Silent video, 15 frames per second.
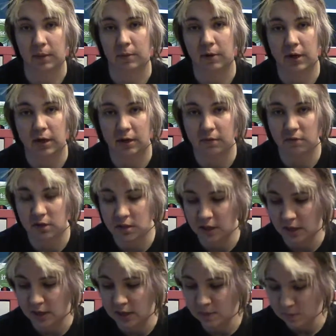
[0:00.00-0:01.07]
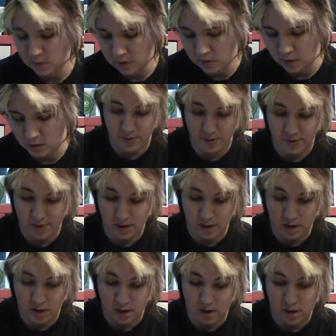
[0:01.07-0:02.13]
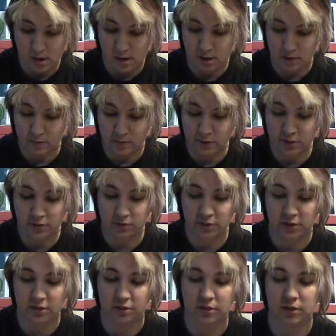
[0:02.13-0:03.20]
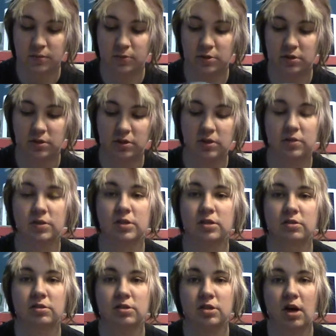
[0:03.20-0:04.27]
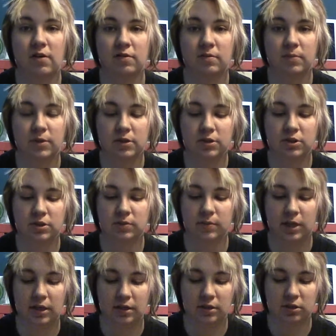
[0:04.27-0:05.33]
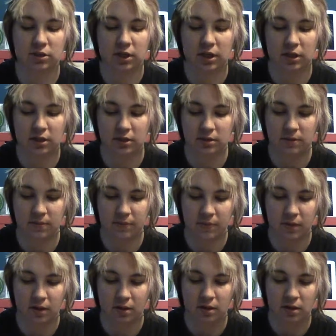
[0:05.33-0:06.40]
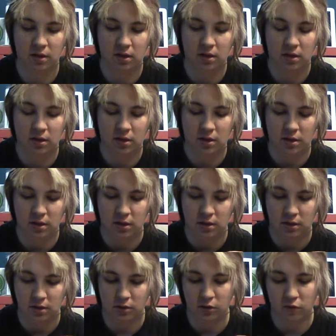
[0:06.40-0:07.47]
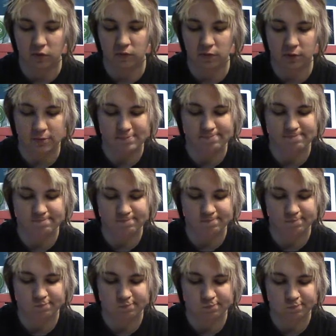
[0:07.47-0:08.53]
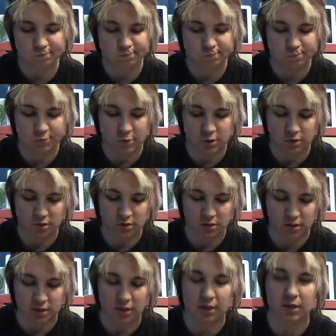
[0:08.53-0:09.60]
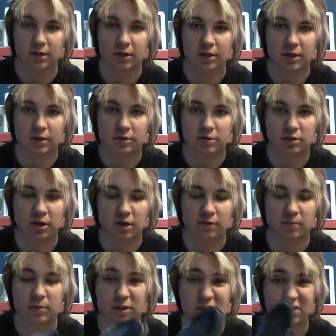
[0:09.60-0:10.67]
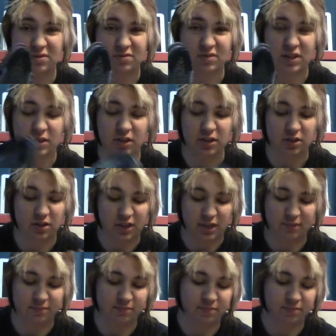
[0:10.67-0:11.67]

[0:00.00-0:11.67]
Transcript: braid every time. Equestrian Sport Series soft brush made in China. Dover, just because I needed a new soft brush, very dirty.